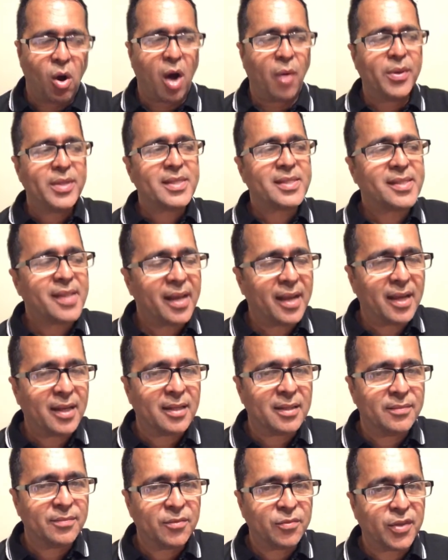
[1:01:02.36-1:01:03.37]
Or are we
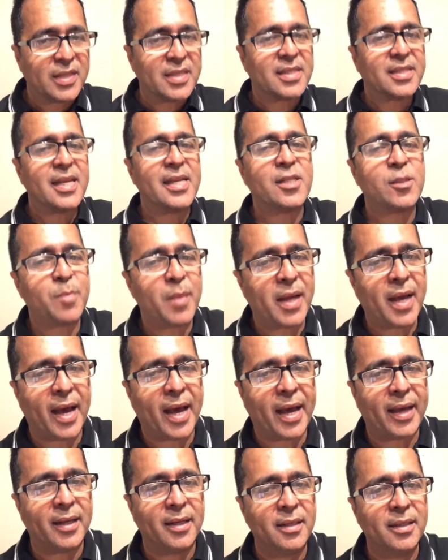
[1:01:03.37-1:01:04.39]
singing for the seats
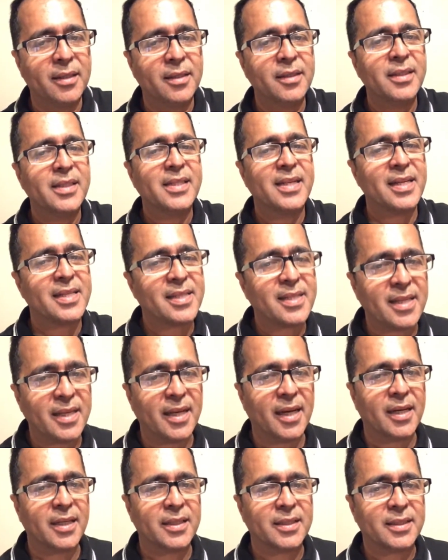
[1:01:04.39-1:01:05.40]
behind to
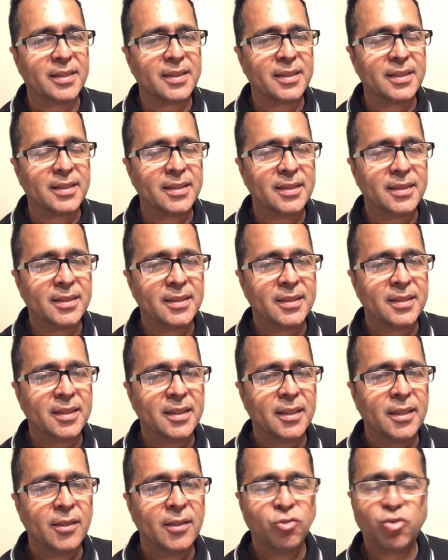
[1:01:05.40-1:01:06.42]
see us?
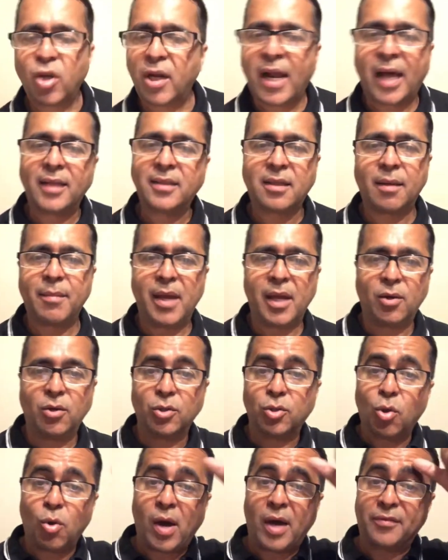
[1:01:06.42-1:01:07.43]
Trinidad and
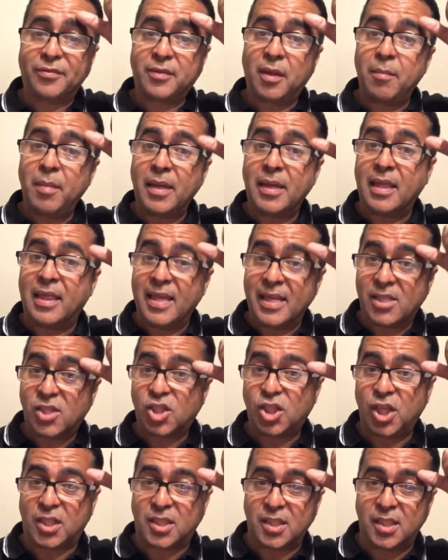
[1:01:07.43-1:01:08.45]
Tobago don't have to be
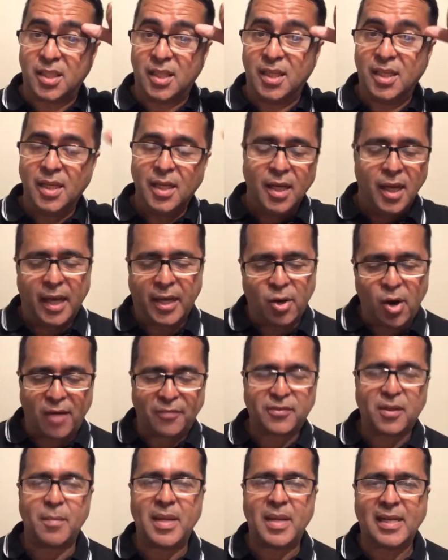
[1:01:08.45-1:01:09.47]
this shitty. It
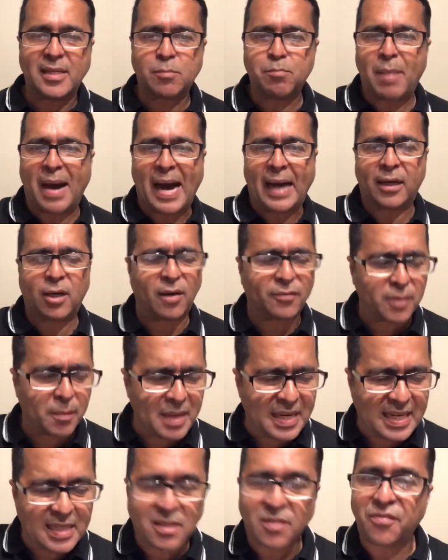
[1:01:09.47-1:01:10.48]
don't have to be this bad. It don't have
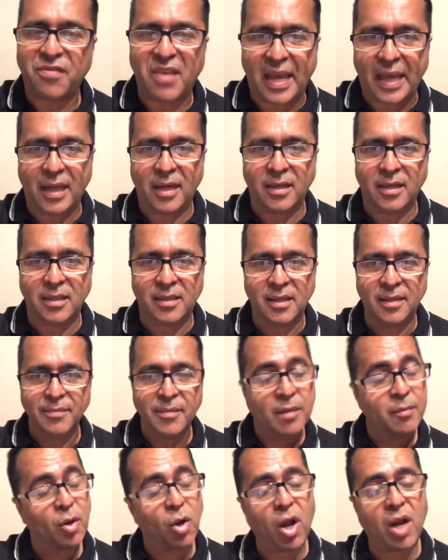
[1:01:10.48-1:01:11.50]
to be this failed.
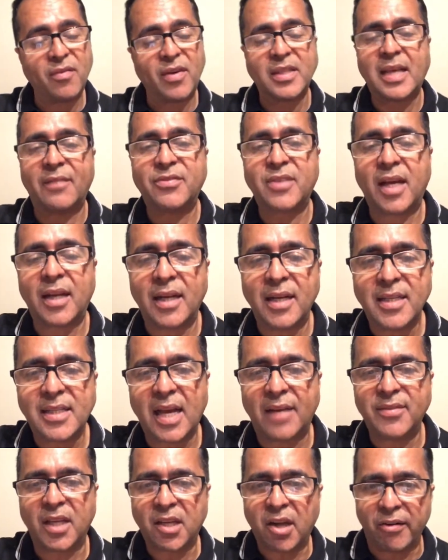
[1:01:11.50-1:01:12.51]
But all of us have to at
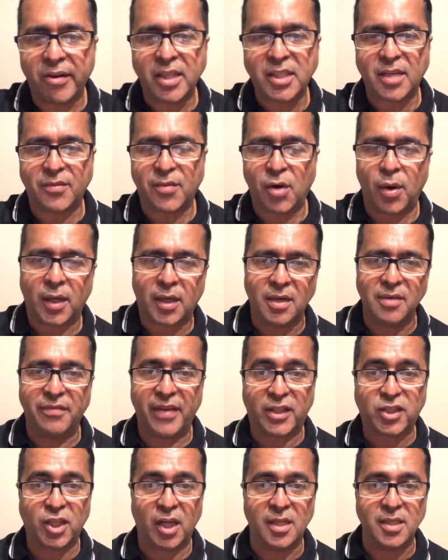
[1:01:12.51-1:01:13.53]
least have the courage of our
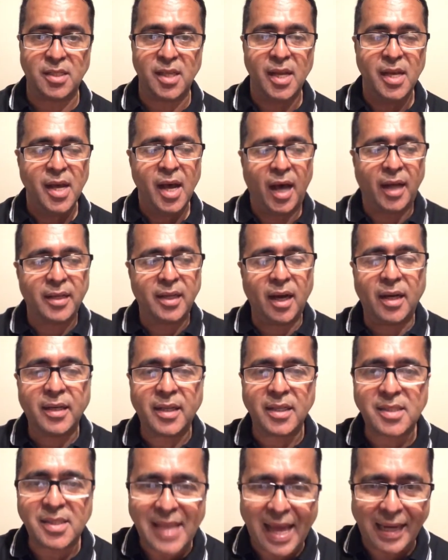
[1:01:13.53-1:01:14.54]
convictions and the
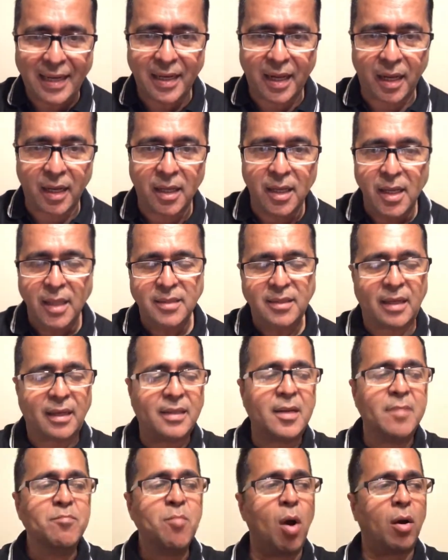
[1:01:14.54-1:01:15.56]
understanding
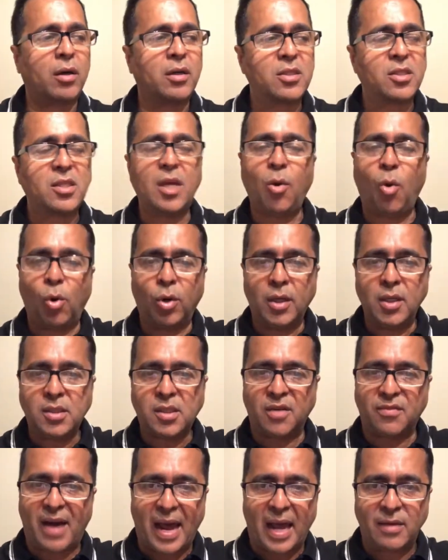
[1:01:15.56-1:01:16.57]
that a democracy
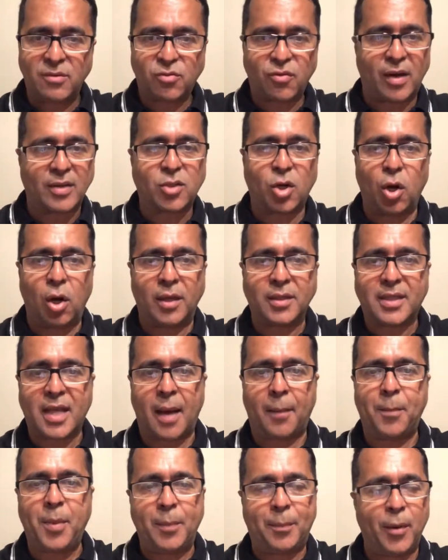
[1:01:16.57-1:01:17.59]
only survives for as long
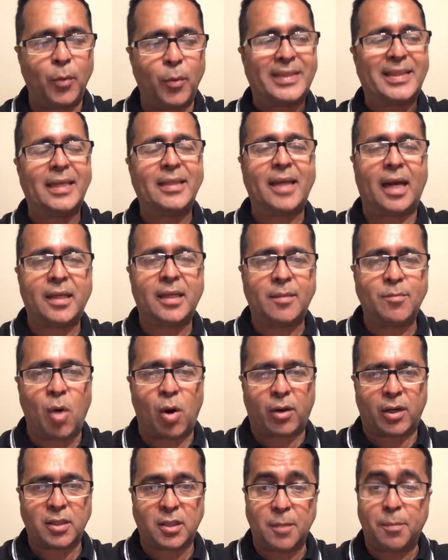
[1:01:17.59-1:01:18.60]
as there are people within that
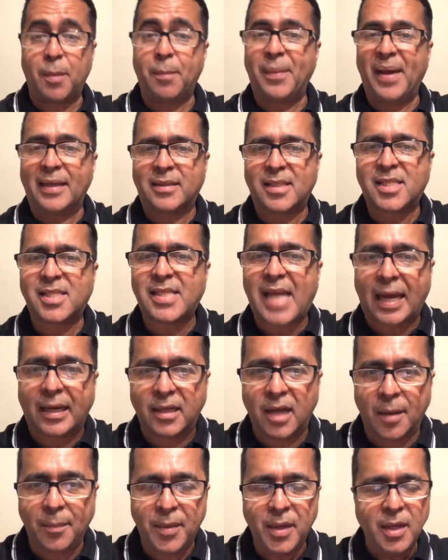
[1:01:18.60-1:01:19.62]
democracy prepared to
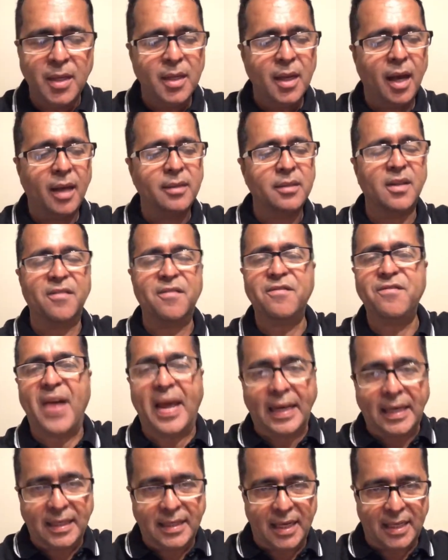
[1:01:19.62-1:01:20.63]
stand up and
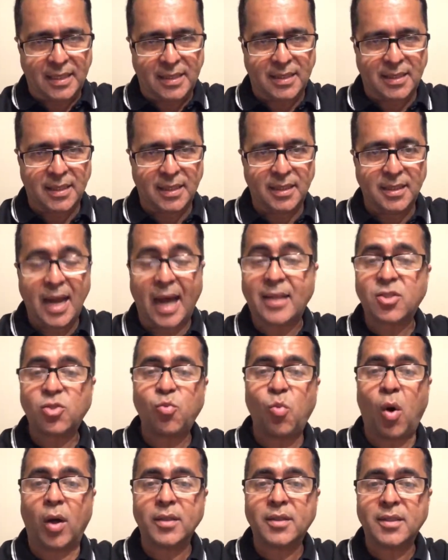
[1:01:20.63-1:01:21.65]
defend it.
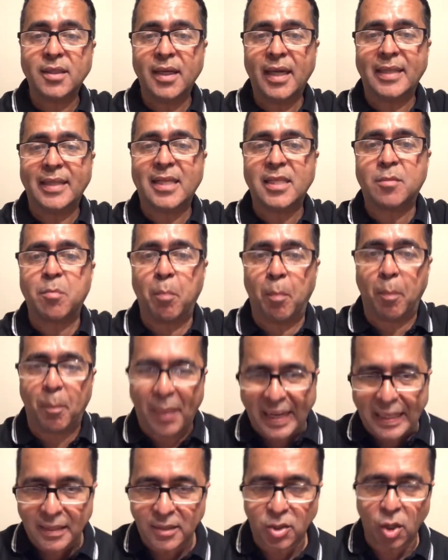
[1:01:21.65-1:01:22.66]
That's what it is
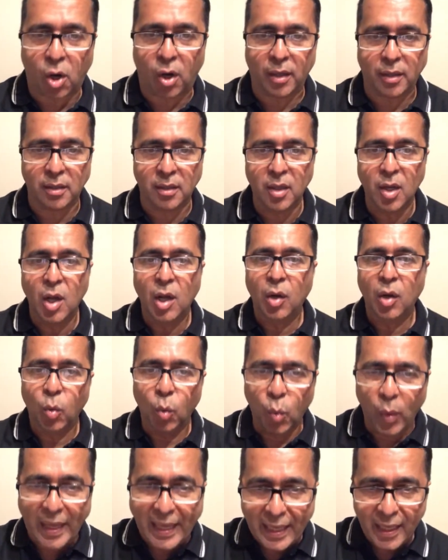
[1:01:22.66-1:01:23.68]
built on.
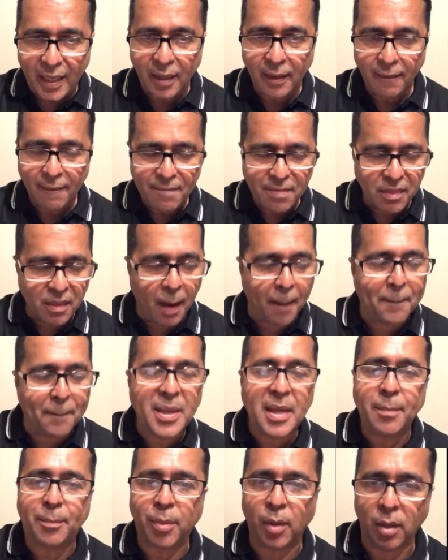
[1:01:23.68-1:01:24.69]
We, the
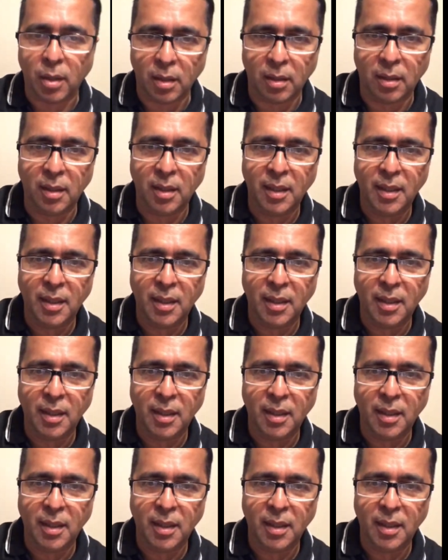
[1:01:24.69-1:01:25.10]
people.